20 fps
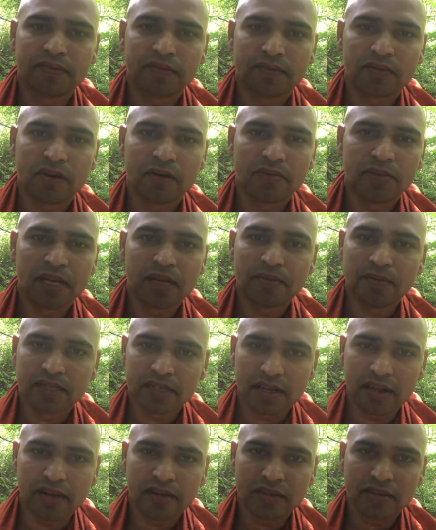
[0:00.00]
from
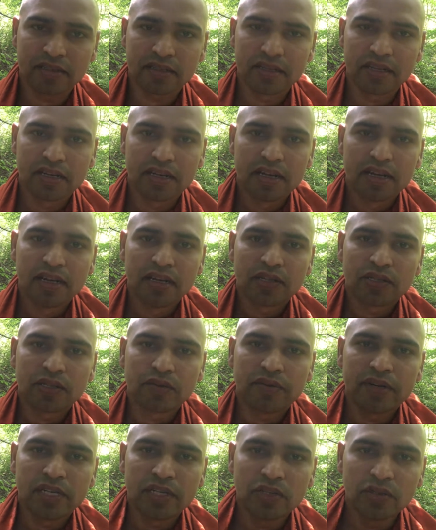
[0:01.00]
themselves.
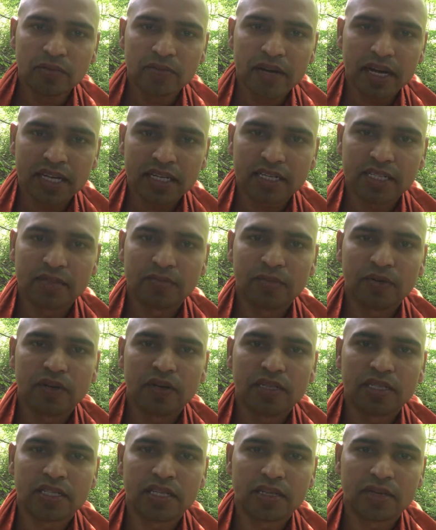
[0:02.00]
So when you practice
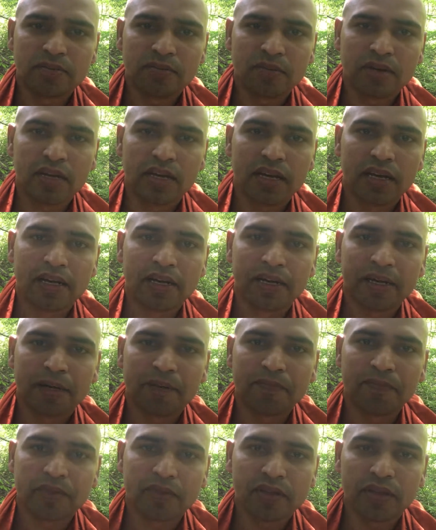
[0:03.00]
Buddhism,
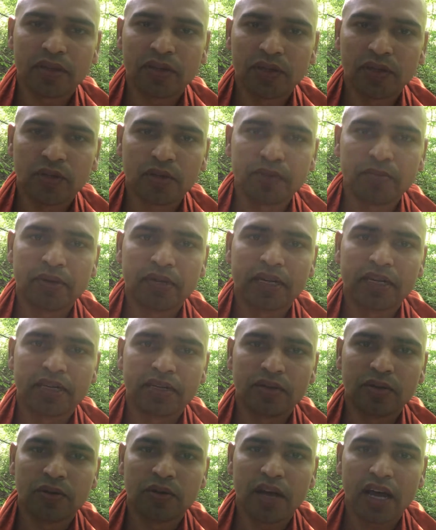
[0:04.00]

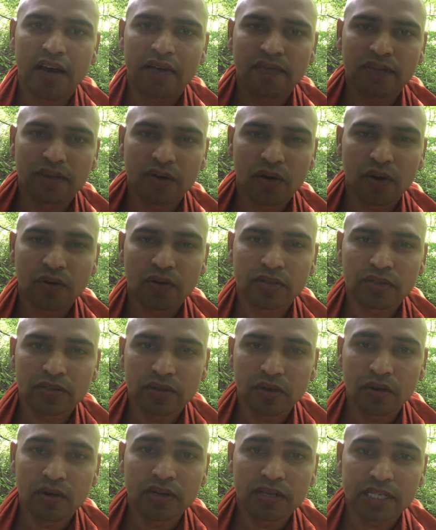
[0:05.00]
you have the
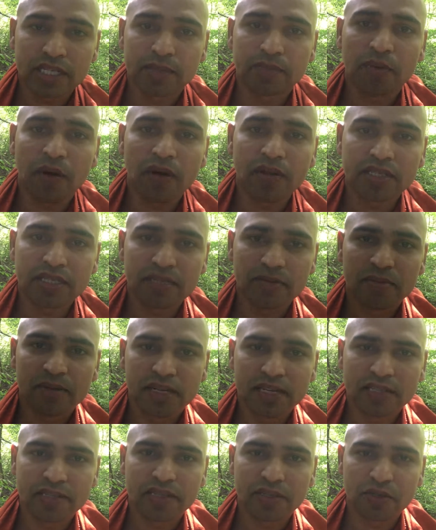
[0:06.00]
sole
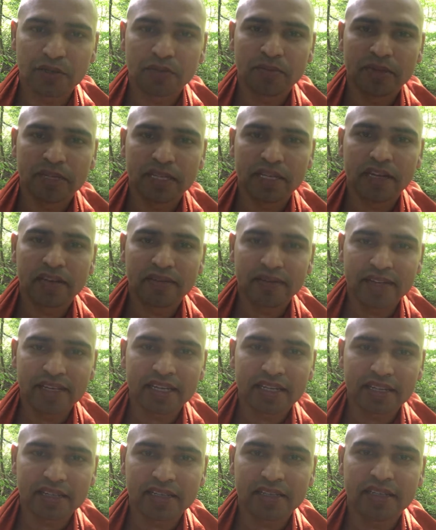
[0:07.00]
responsibility to be
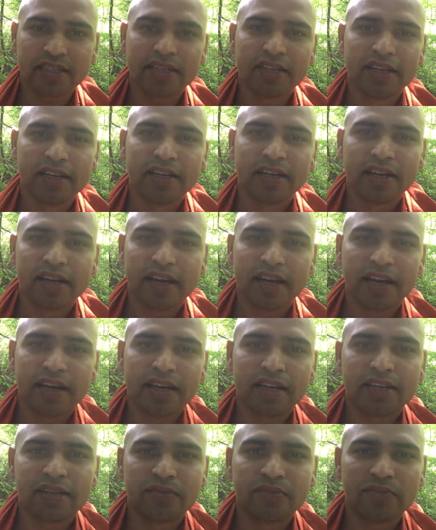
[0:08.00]
awakened
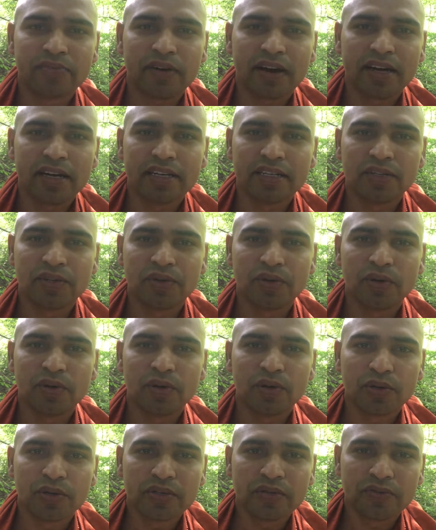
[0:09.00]
and find your
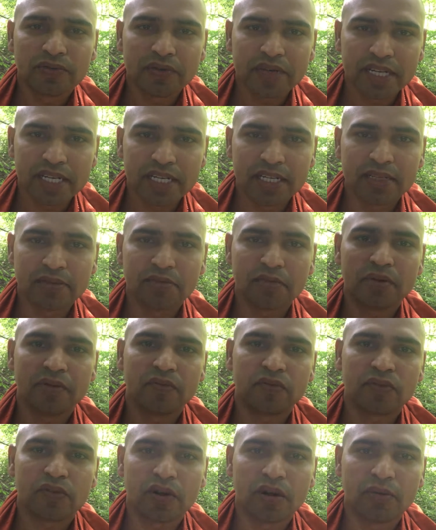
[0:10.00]
own freedom
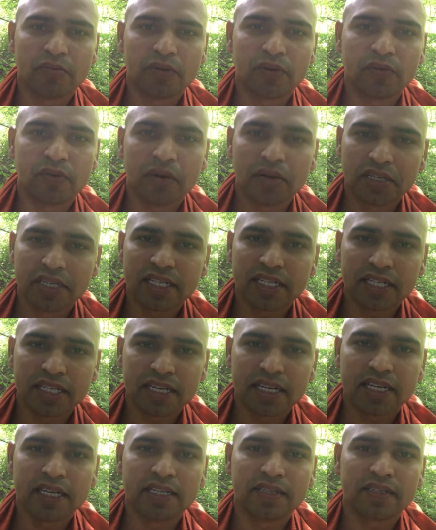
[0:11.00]
from
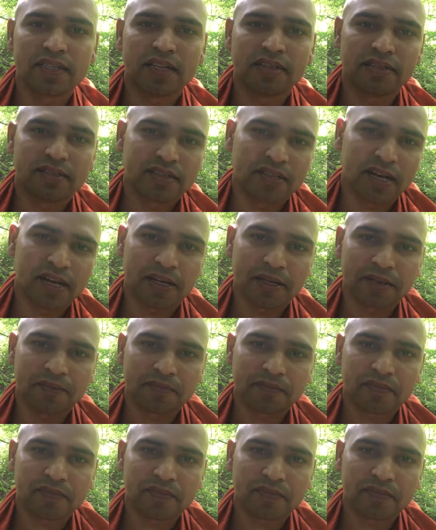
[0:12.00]
wandering in samsara.